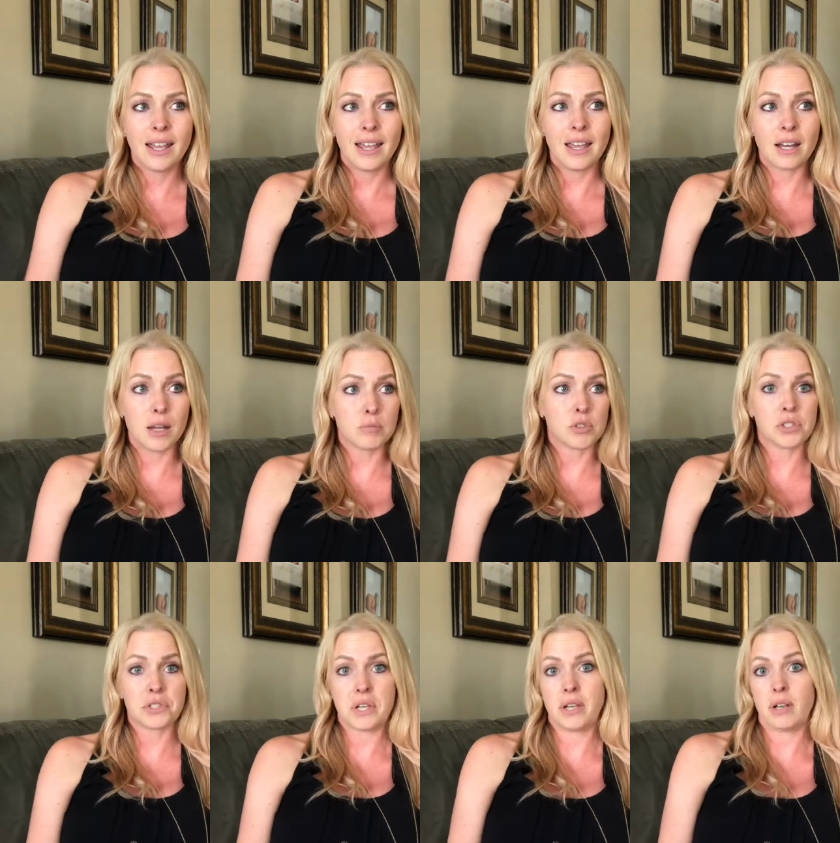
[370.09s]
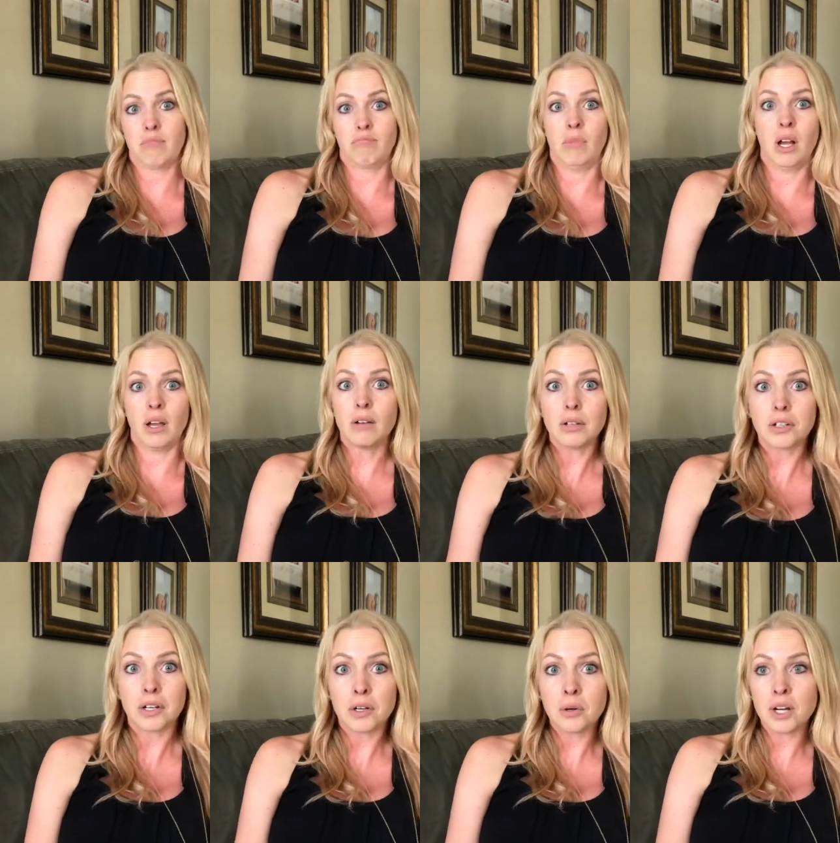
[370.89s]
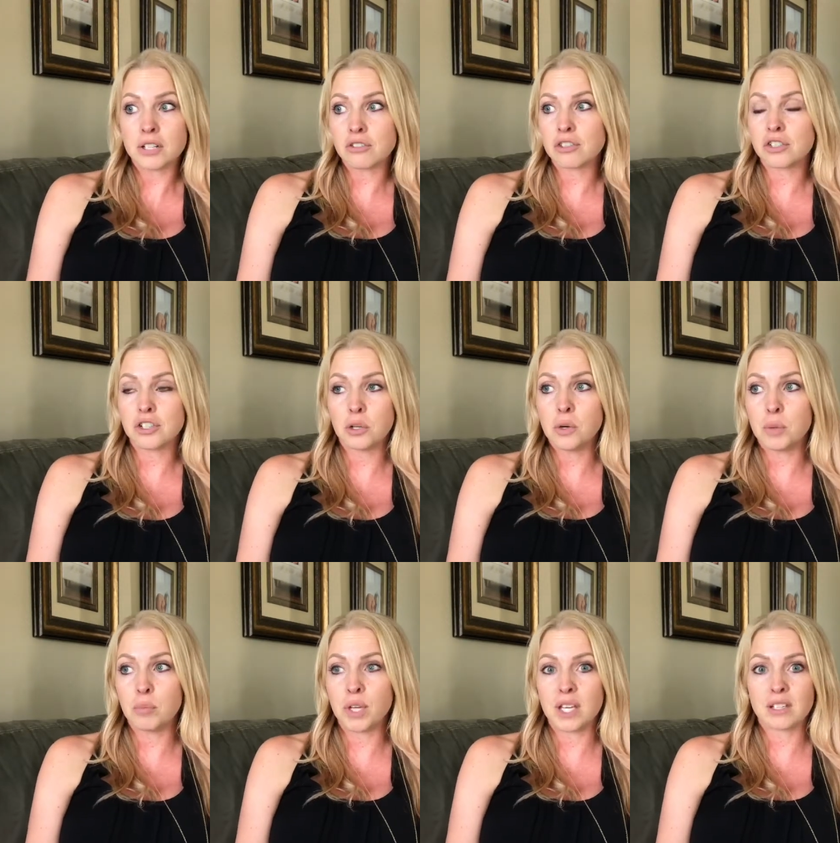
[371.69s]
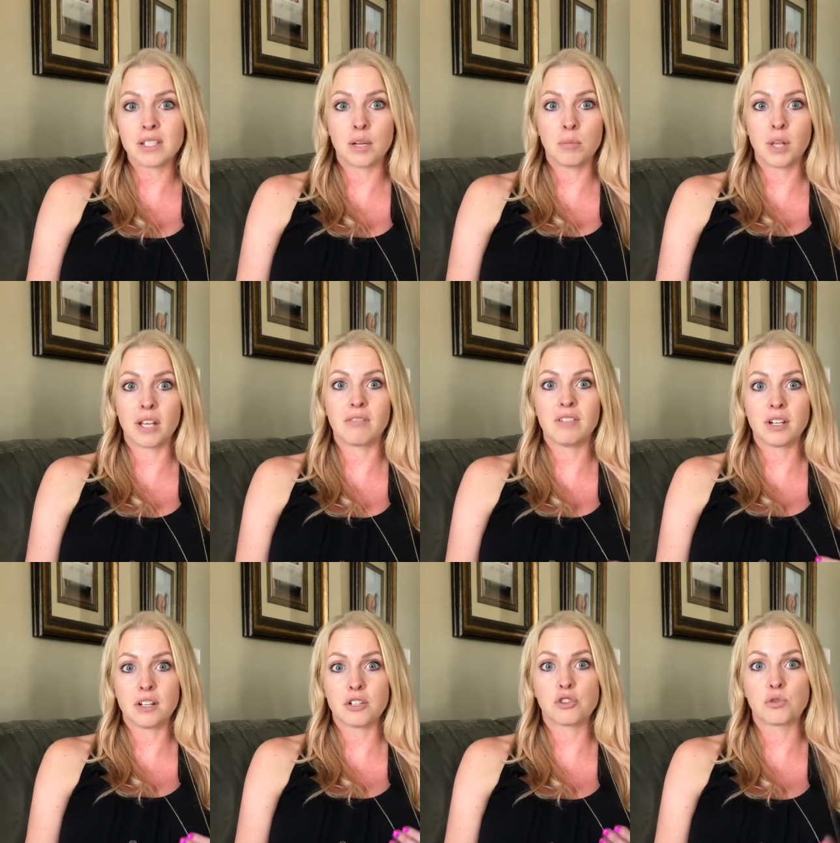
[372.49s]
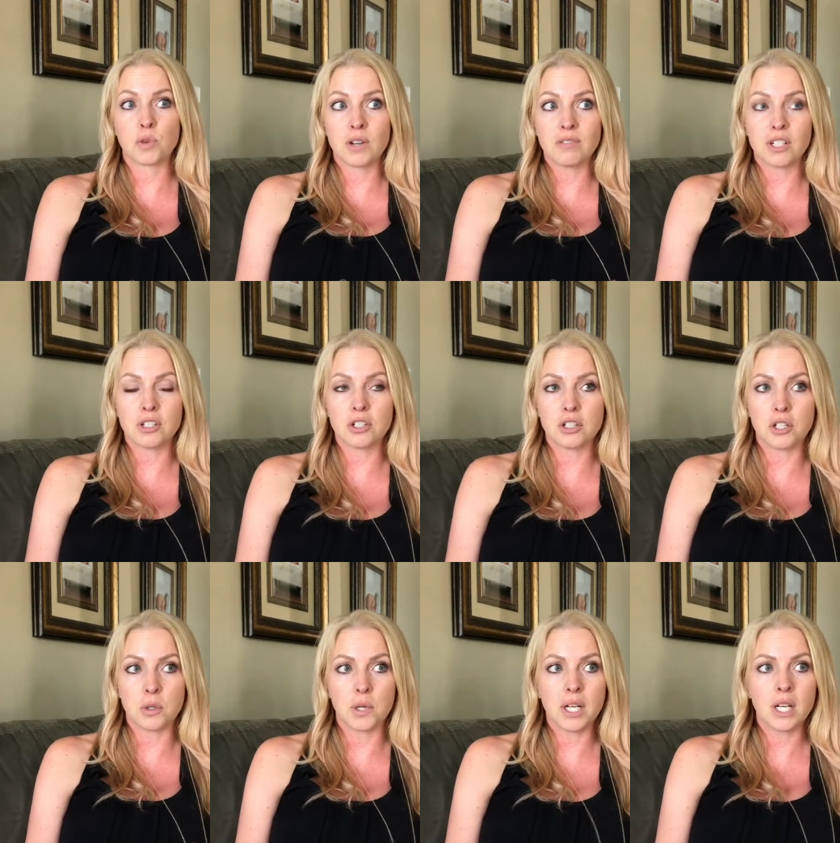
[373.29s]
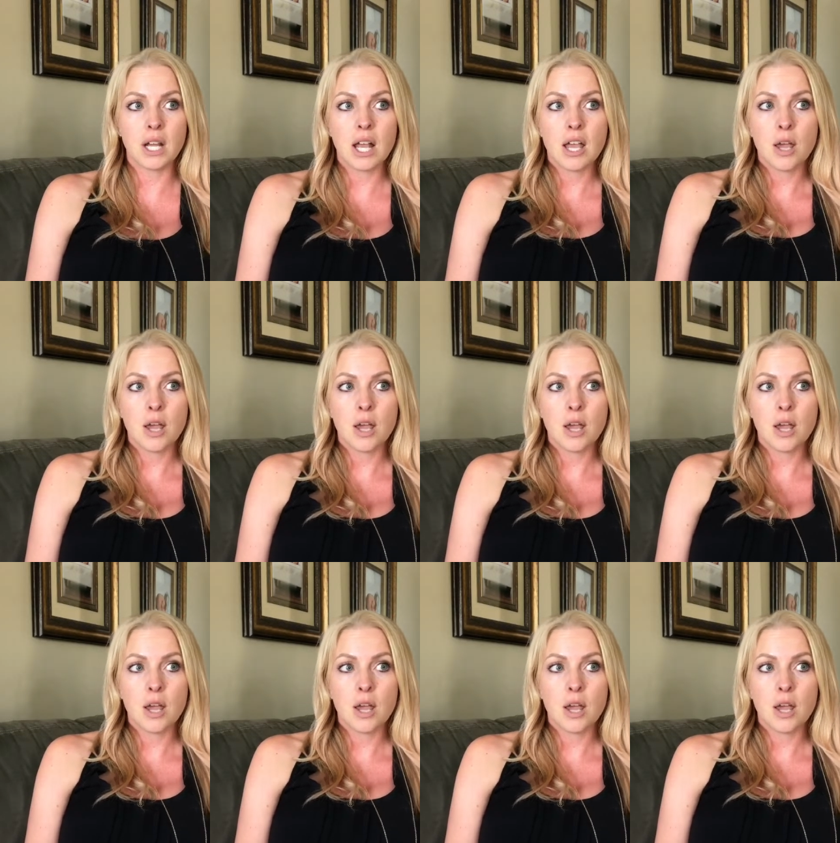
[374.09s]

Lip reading: And I'm just like, I don't know, I just do it because I'm like very driven to do it.